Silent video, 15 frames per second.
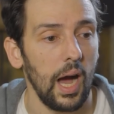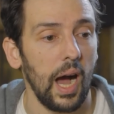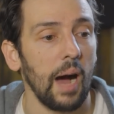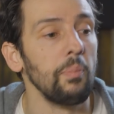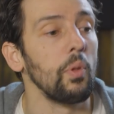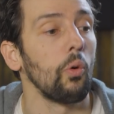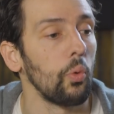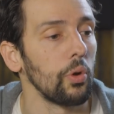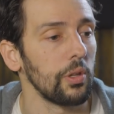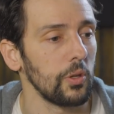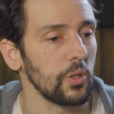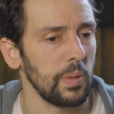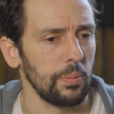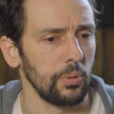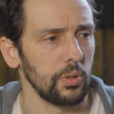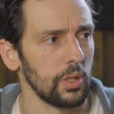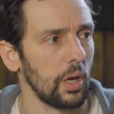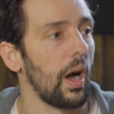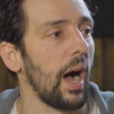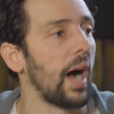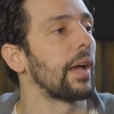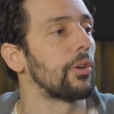not one of those people who
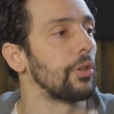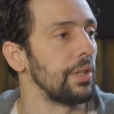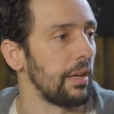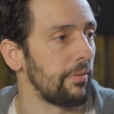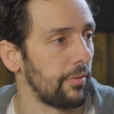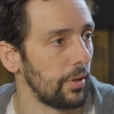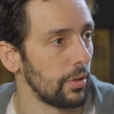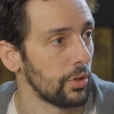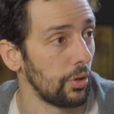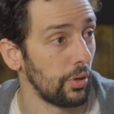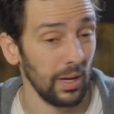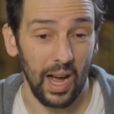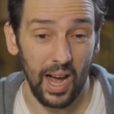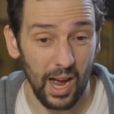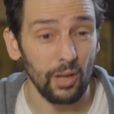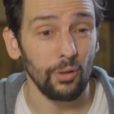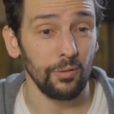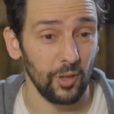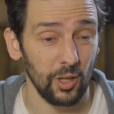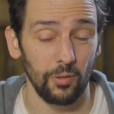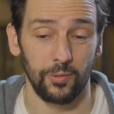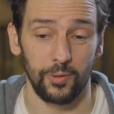go, I could never vote Tory. I could
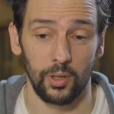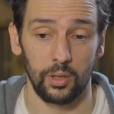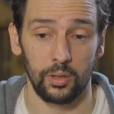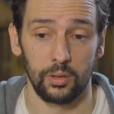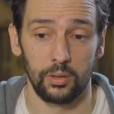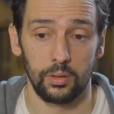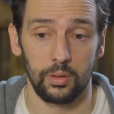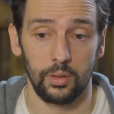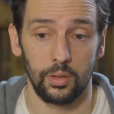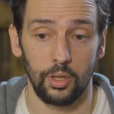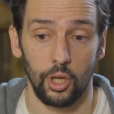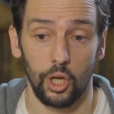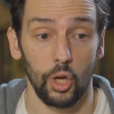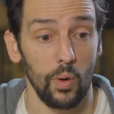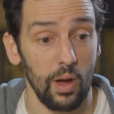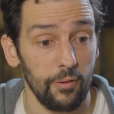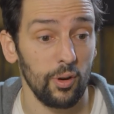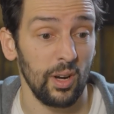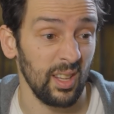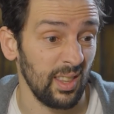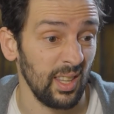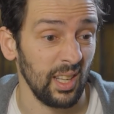vote for
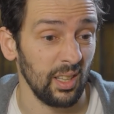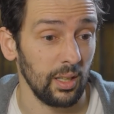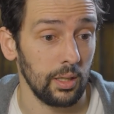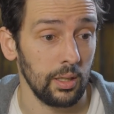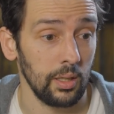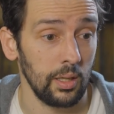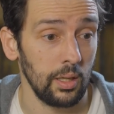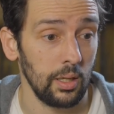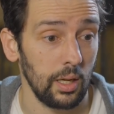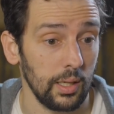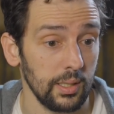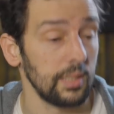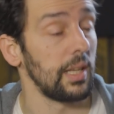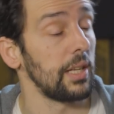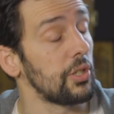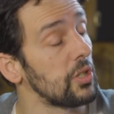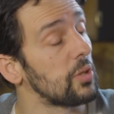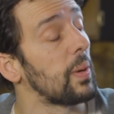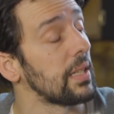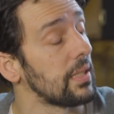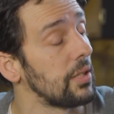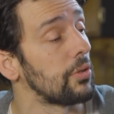whoever I think has the nation's
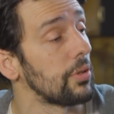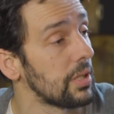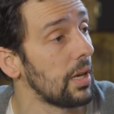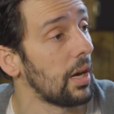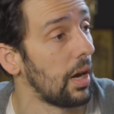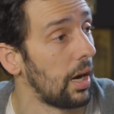best interests at